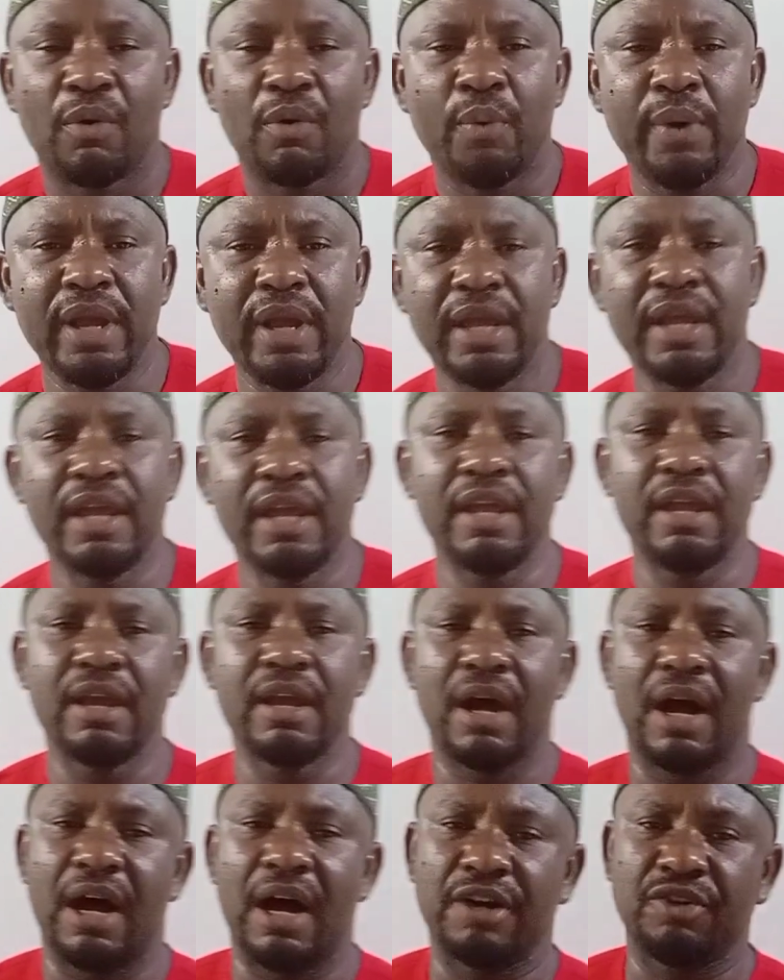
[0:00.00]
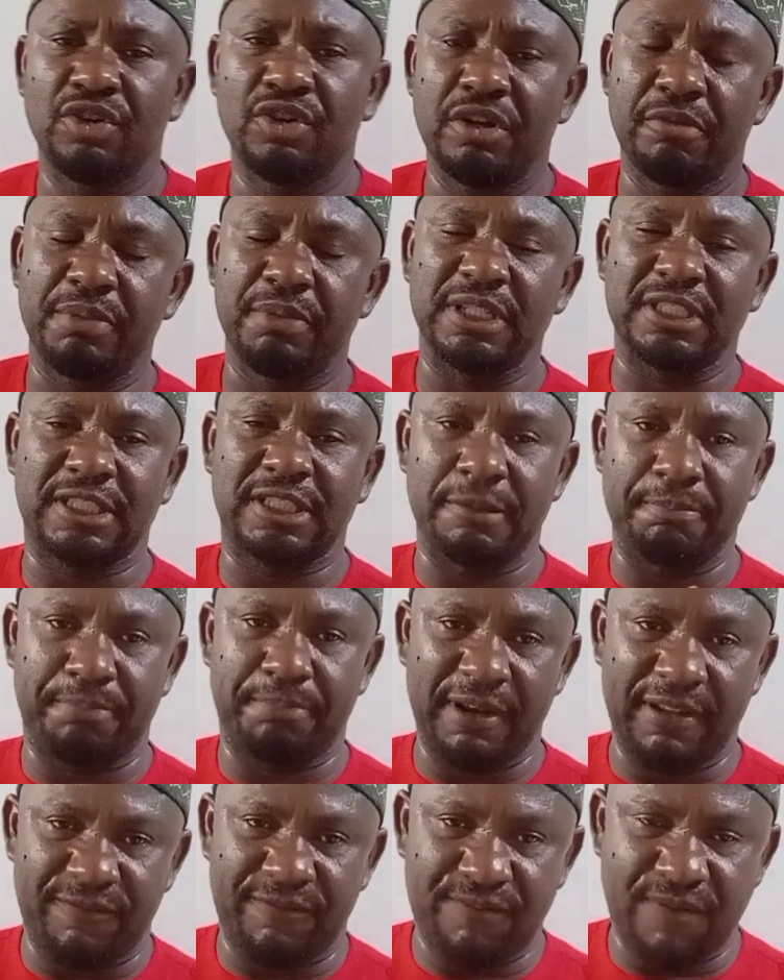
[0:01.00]
We are going to be
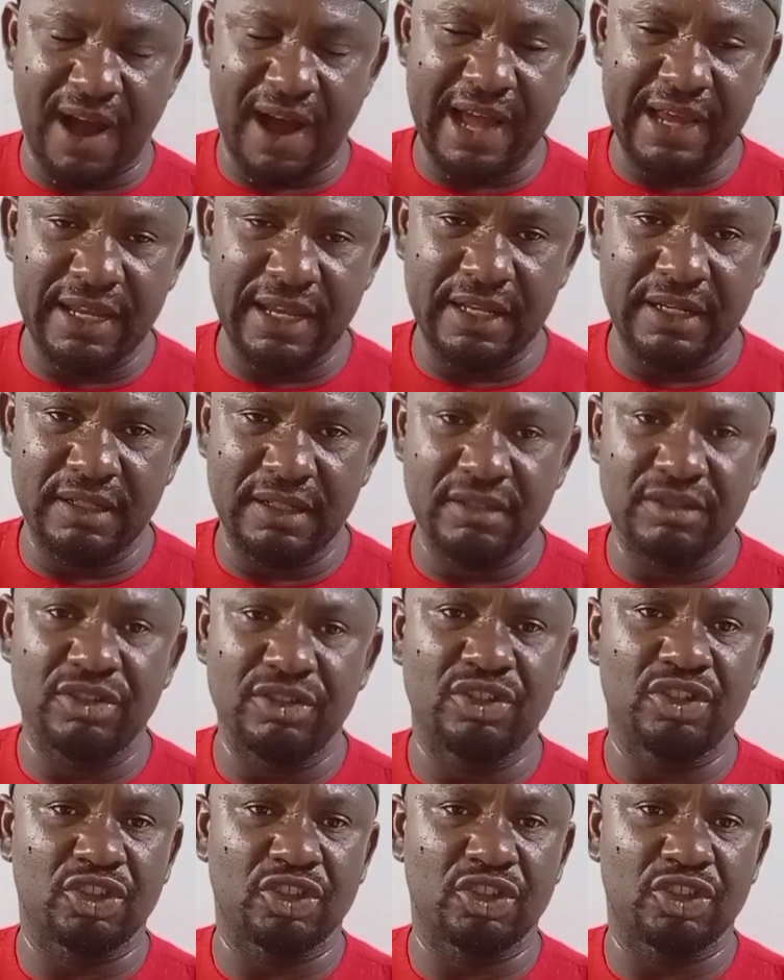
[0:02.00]
simplifying